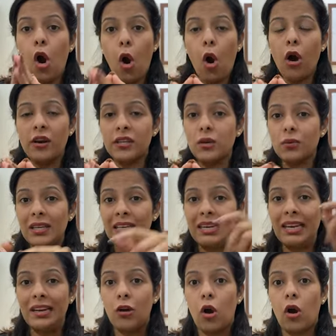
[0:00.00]
or you can
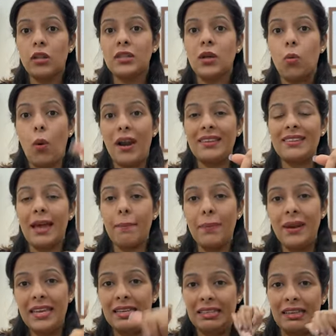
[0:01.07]
click on the WhatsApp
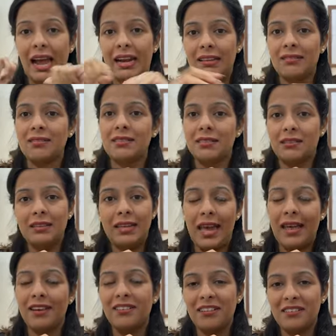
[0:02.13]
link that is
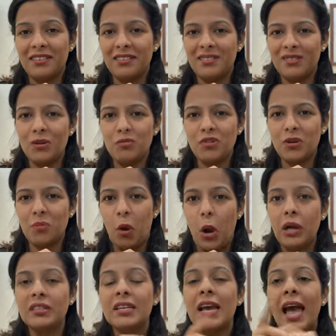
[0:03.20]
there in the description
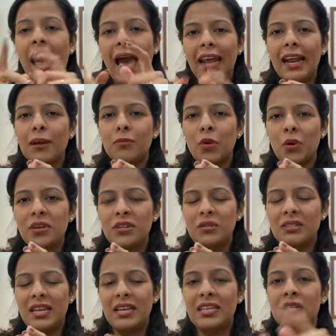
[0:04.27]
box, and I'm going to
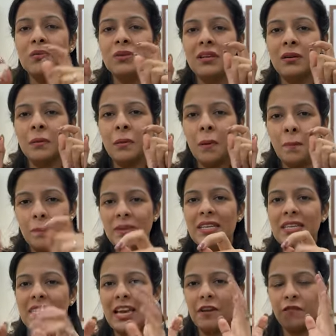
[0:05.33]
send you the
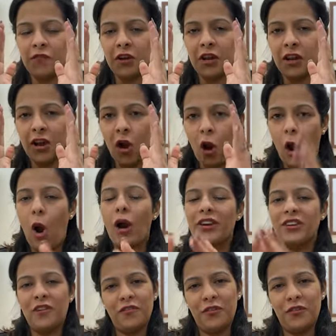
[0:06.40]
PDF on your